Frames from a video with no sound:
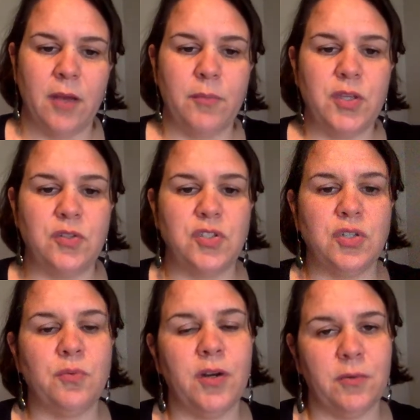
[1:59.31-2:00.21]
But you
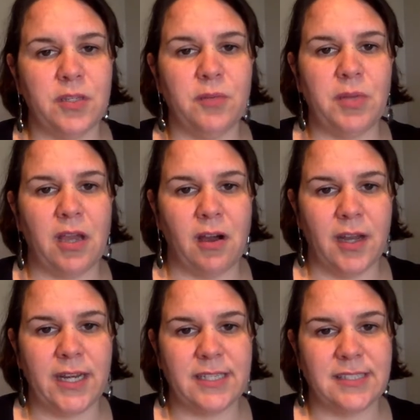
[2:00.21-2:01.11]
do want to really be
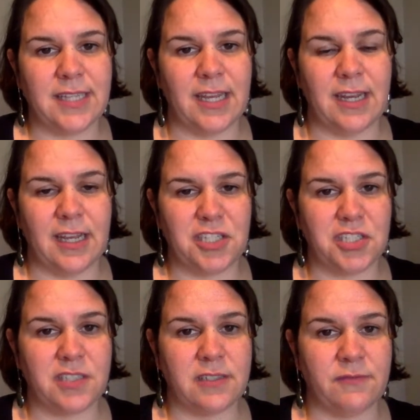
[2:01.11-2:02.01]
honest and not
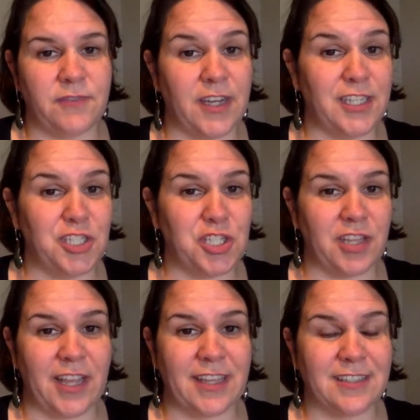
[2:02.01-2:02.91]
just fudge,
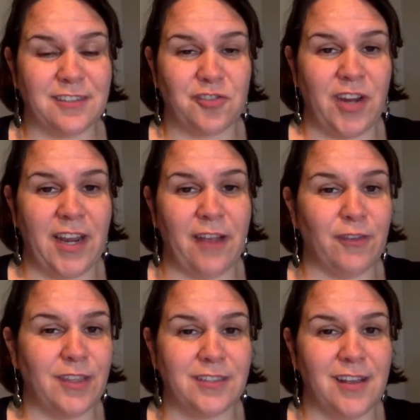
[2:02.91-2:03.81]
like, this is great,
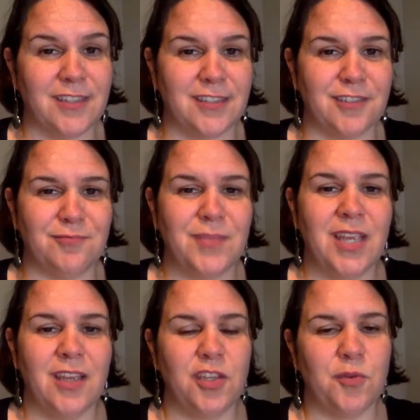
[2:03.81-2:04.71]
everything's awesome.
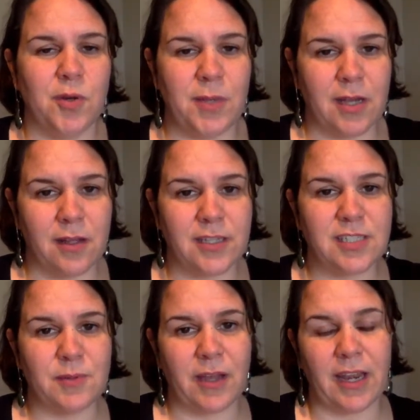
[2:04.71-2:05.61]
You want to be
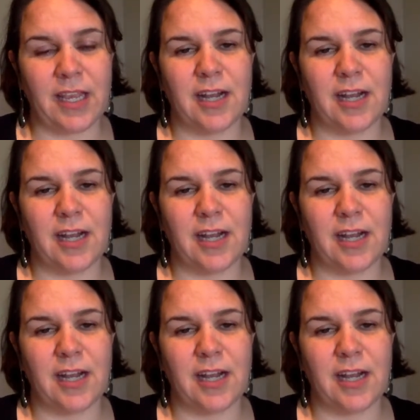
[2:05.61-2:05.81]
honest about any